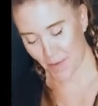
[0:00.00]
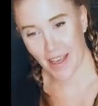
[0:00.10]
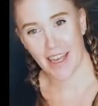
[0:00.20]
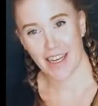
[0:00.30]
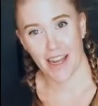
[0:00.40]

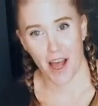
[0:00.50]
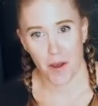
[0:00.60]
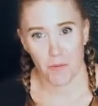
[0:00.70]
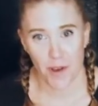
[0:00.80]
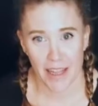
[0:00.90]
And
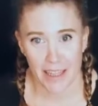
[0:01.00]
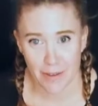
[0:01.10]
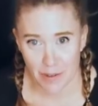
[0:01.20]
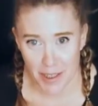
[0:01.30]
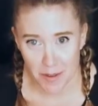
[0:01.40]
I'm way
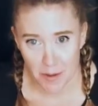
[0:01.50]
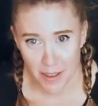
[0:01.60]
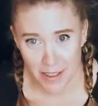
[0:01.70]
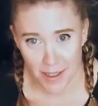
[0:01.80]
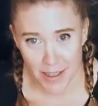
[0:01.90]
less flexible
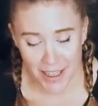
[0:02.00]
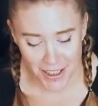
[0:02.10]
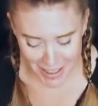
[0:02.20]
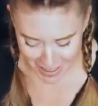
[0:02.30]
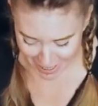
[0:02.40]
this
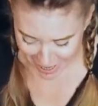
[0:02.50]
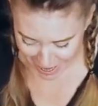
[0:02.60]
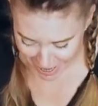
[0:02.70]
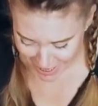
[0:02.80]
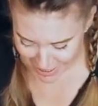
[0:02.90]
direction
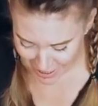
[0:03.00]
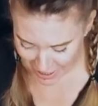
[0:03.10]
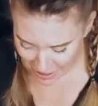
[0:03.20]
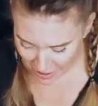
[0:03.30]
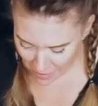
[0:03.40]
and
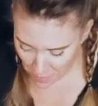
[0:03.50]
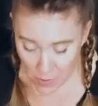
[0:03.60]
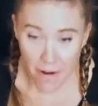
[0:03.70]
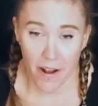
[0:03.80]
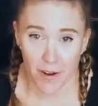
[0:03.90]

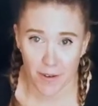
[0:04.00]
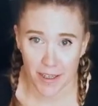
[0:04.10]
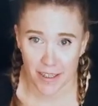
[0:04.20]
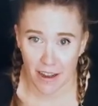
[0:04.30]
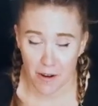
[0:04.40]
more
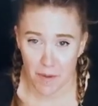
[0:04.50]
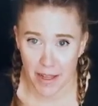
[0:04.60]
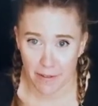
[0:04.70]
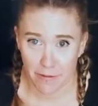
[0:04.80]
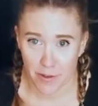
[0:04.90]
awkward on my
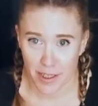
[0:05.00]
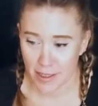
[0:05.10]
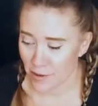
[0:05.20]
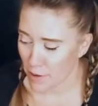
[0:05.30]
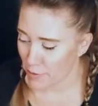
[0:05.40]
left foot.
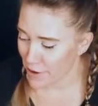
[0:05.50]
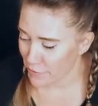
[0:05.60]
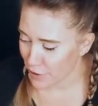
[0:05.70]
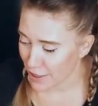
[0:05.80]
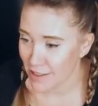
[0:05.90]
So my right
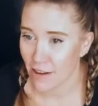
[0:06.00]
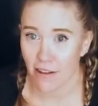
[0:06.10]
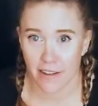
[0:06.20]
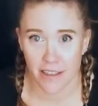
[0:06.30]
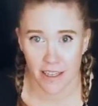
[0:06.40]
foot gets all
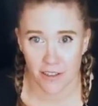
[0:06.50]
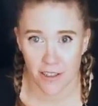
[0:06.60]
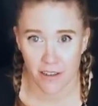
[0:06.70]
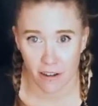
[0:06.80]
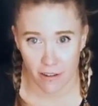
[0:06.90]
the
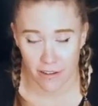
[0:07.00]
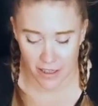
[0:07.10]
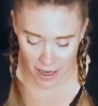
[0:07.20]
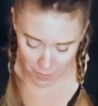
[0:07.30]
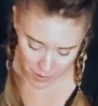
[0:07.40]
attention all the
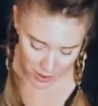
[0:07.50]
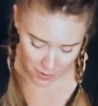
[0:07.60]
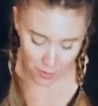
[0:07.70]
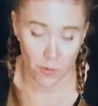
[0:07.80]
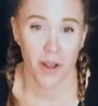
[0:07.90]
time. So
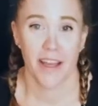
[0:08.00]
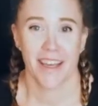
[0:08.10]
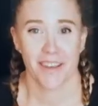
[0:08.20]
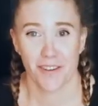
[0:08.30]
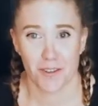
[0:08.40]

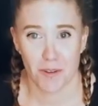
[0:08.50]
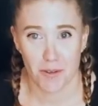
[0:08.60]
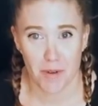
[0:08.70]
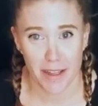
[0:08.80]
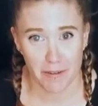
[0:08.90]
you get to watch
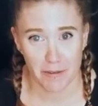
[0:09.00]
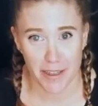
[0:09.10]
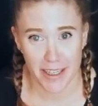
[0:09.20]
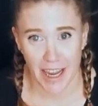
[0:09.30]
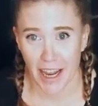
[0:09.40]
my left
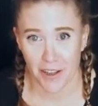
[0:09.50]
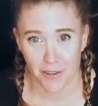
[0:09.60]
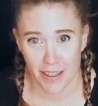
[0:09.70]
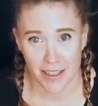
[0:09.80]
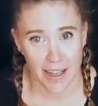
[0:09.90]
foot and you
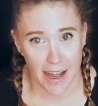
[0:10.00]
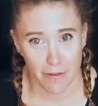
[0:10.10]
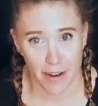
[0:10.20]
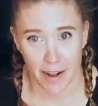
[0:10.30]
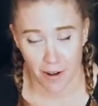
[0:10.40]
get to laugh
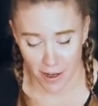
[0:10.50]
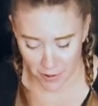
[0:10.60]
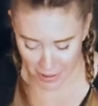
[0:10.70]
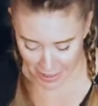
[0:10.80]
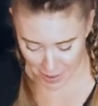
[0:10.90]
at how
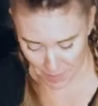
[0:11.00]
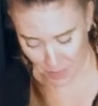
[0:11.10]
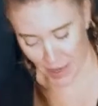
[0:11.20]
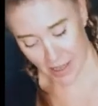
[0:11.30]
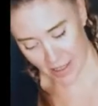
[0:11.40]
awkward I am.
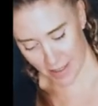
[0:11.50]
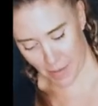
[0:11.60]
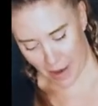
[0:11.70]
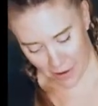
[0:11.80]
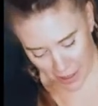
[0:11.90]
Doesn't
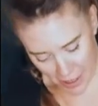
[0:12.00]
matter.